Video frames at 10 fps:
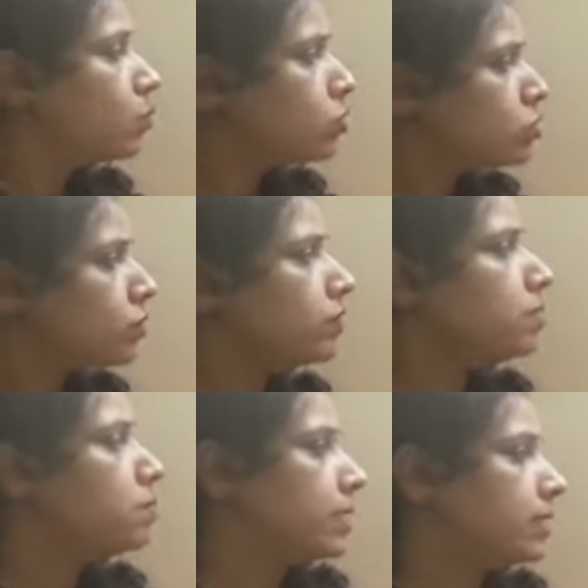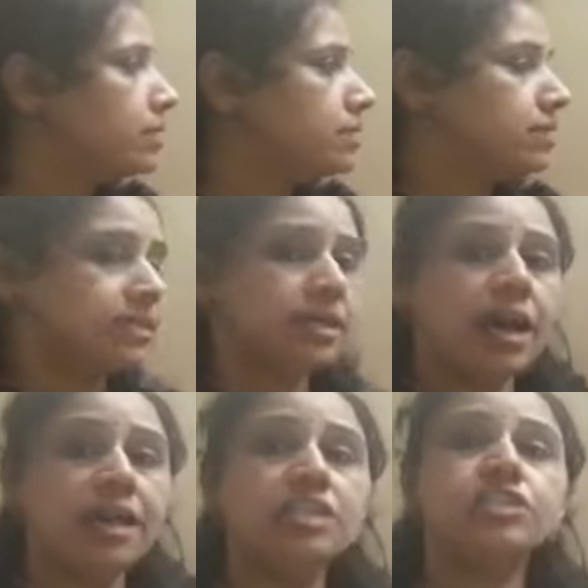of the metals
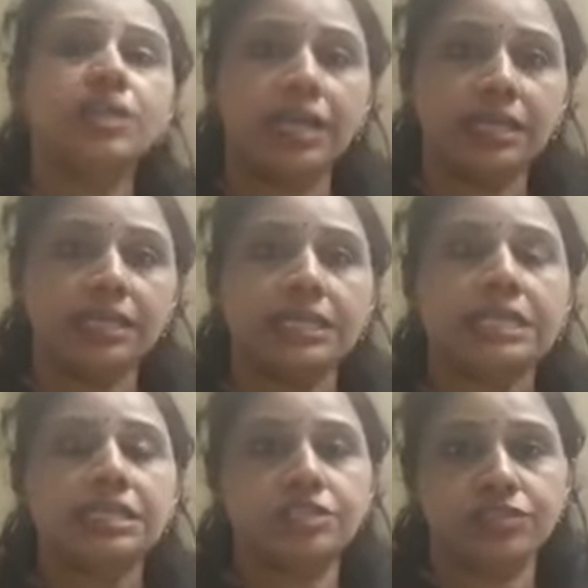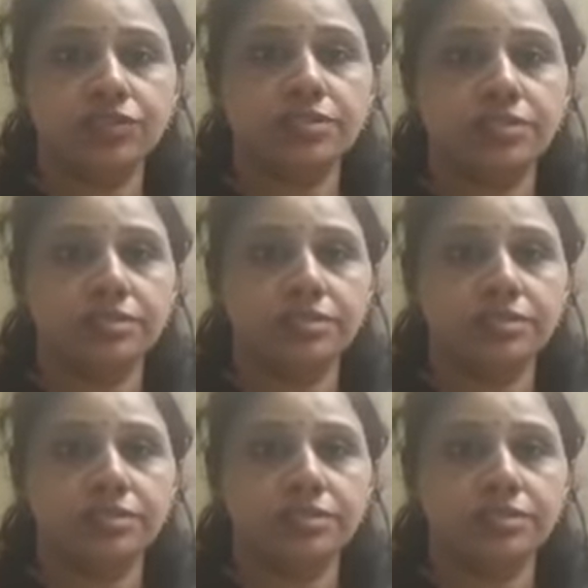are shiny, lustrous.